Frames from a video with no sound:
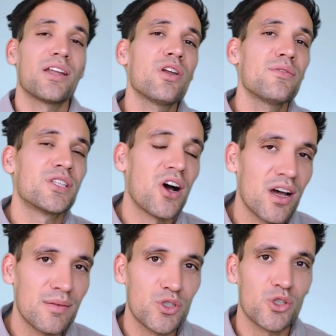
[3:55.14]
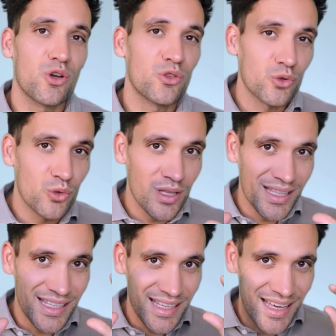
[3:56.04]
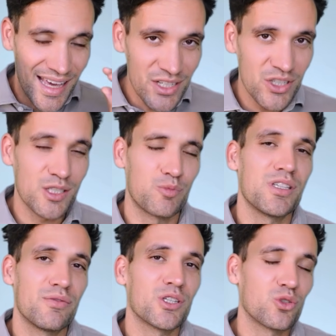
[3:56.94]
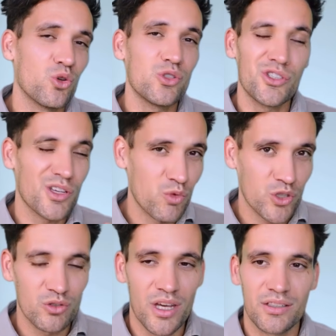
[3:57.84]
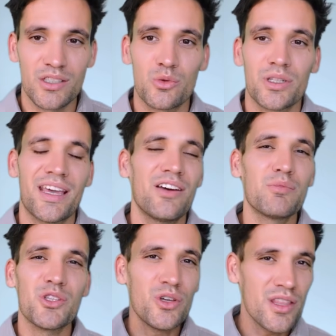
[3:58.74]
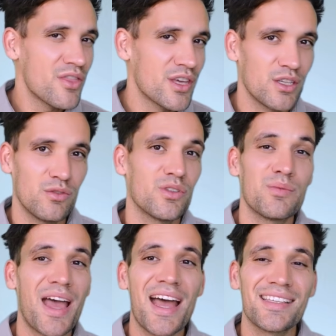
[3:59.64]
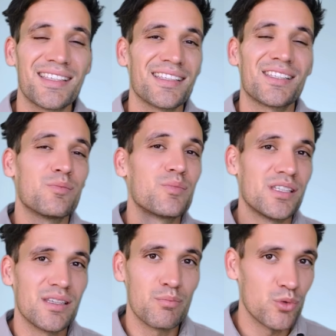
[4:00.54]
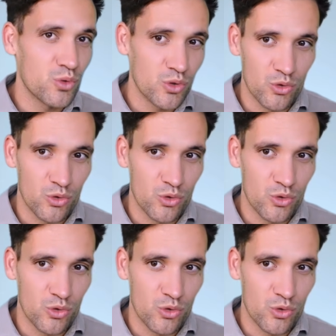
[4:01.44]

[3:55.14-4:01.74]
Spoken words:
I don't have time to go through each of the specific clauses and what you're likely to encounter, but you can think of them as some simple